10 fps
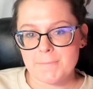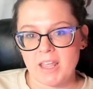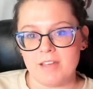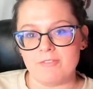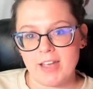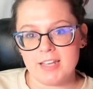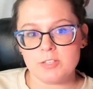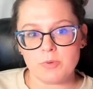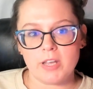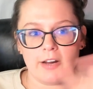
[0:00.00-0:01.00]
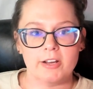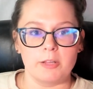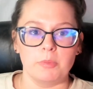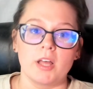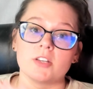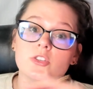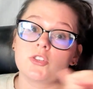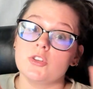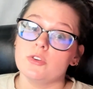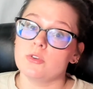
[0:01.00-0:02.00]
And veins will carry the blood
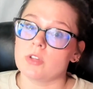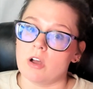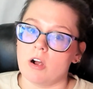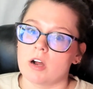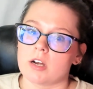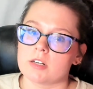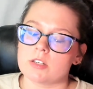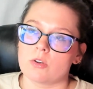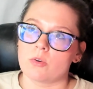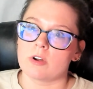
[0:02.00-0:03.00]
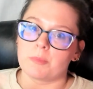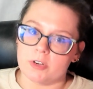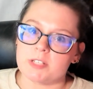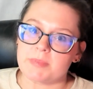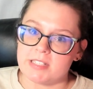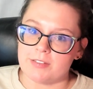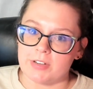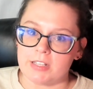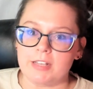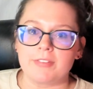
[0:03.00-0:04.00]
to the heart, or more
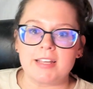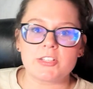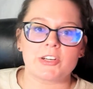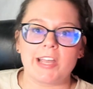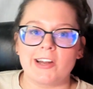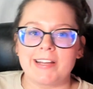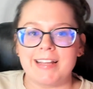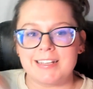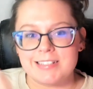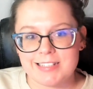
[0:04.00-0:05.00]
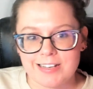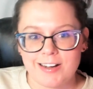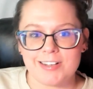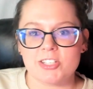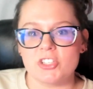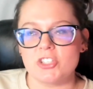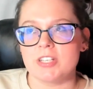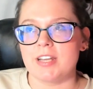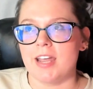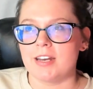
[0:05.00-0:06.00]
specifically, veins are carrying that
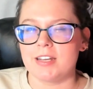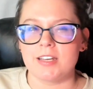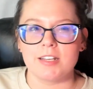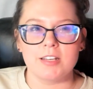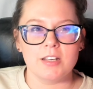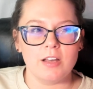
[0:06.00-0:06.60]
deoxygenated